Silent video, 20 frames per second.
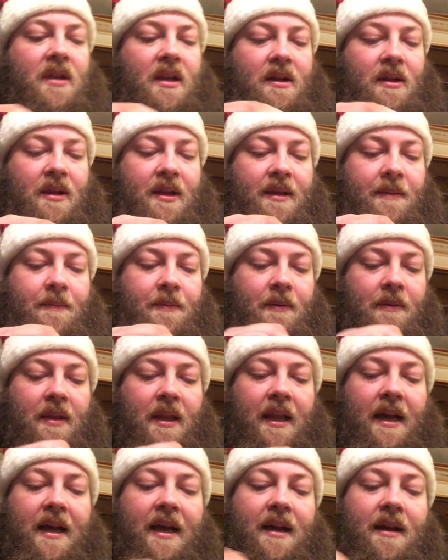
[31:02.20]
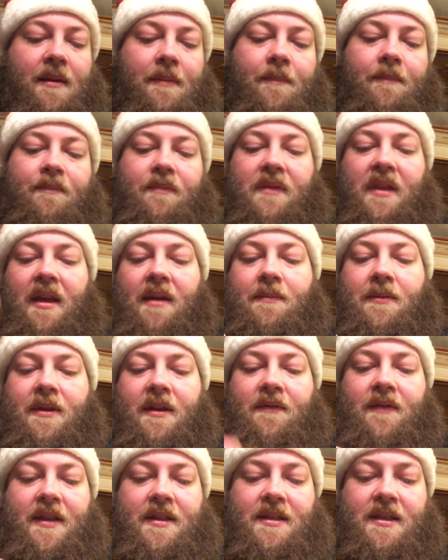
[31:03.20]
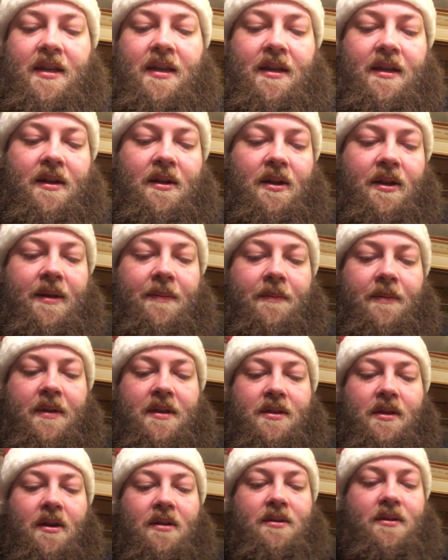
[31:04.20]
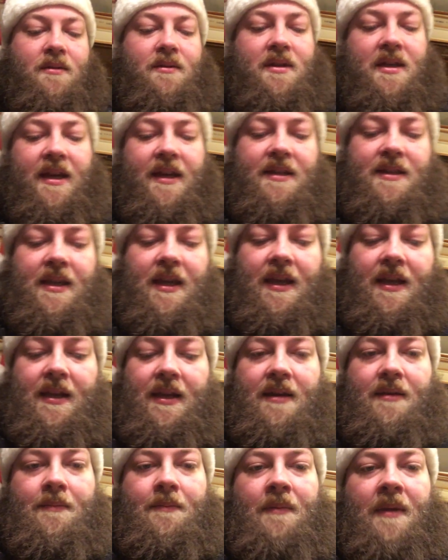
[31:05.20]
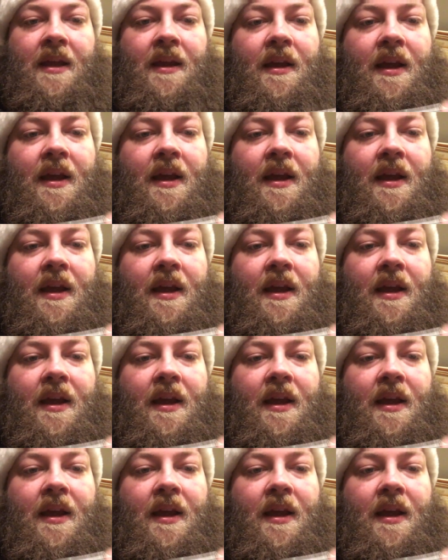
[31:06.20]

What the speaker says: clip. I believe the clip is also titanium.